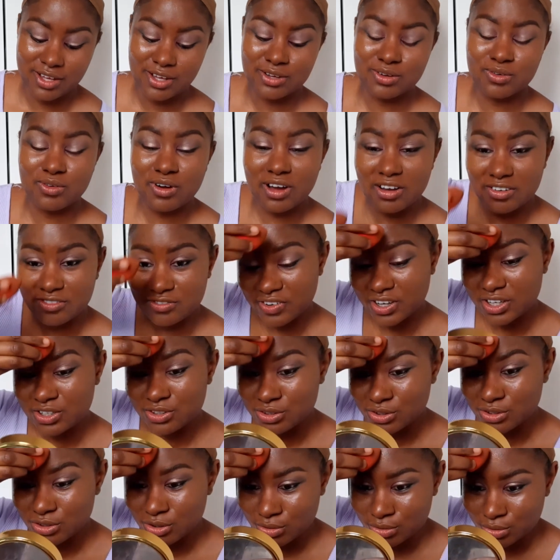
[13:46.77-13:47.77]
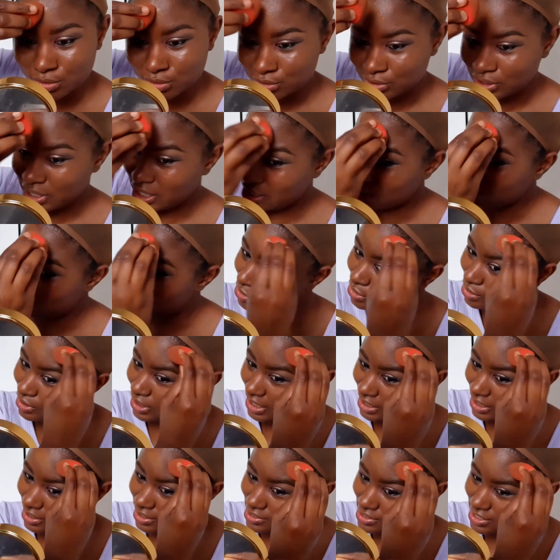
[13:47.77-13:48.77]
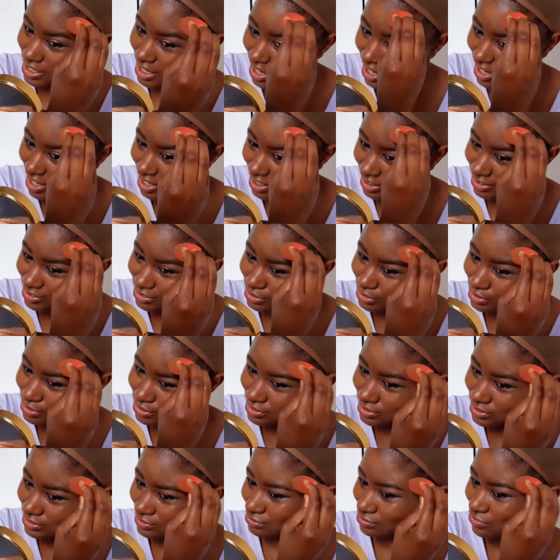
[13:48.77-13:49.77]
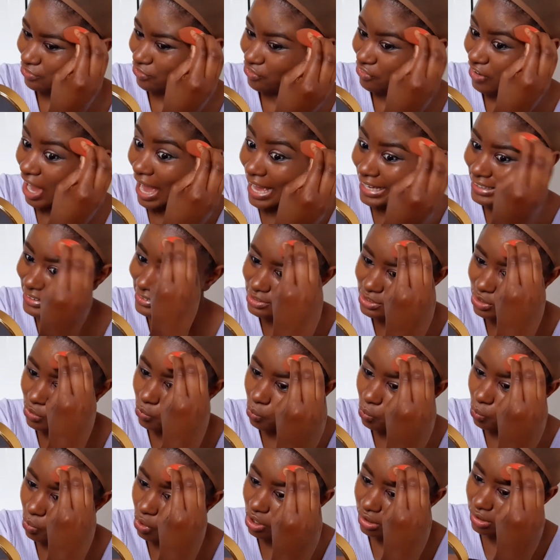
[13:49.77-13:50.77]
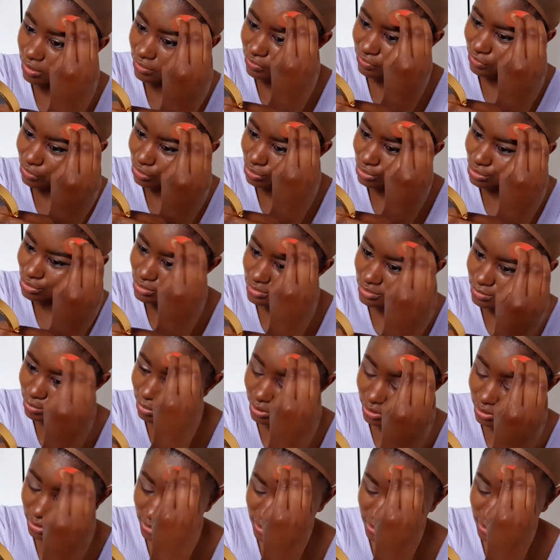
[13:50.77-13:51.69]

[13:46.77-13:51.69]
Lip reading: Go and find your own. I know, like, it's hard to find the one for you, but